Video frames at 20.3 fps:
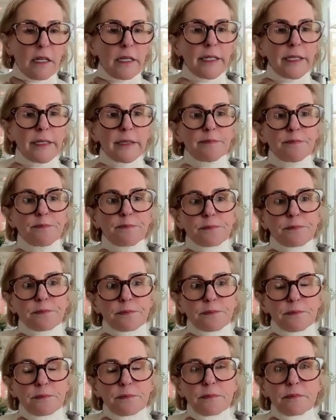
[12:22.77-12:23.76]
And
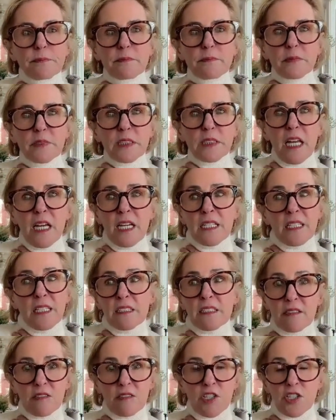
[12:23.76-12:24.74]

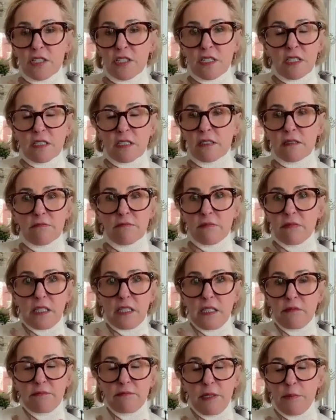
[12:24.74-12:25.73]
it just is
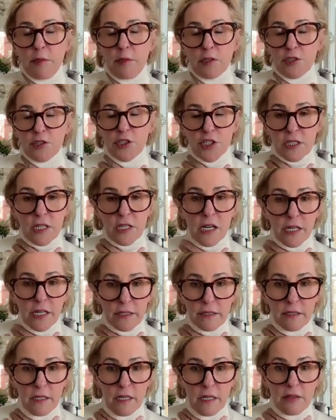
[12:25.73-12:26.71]
that people are just
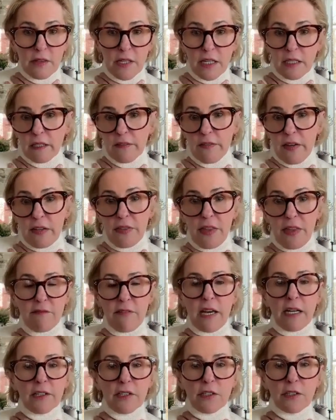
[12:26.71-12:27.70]
kind. They live out that
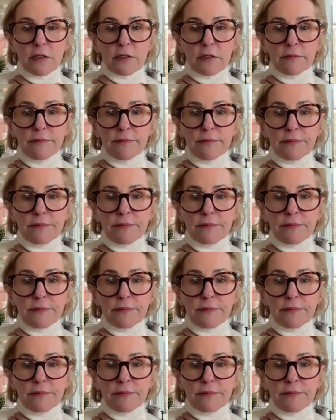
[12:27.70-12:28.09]
value.